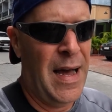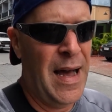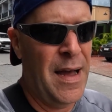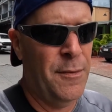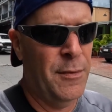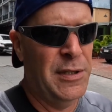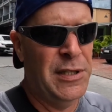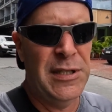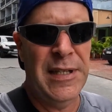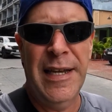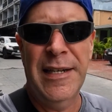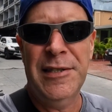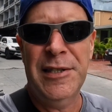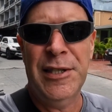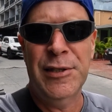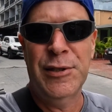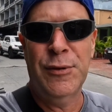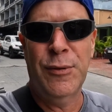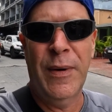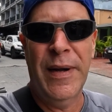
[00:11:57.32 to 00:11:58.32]
I was
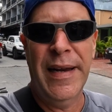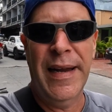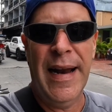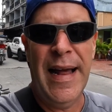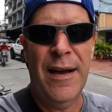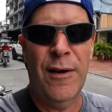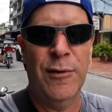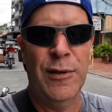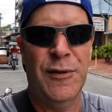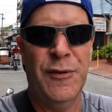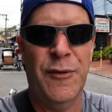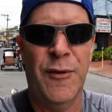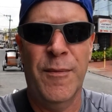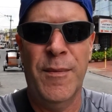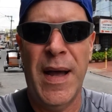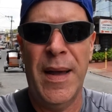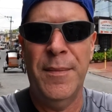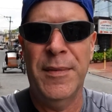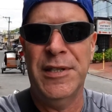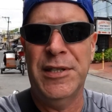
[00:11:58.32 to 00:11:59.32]
less than $20 for
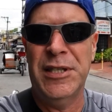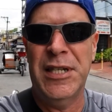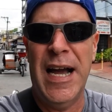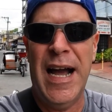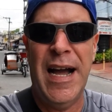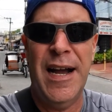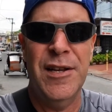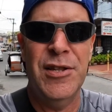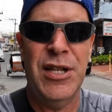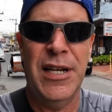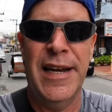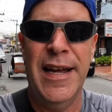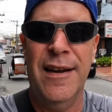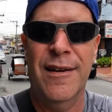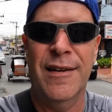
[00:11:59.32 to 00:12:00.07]
my massage and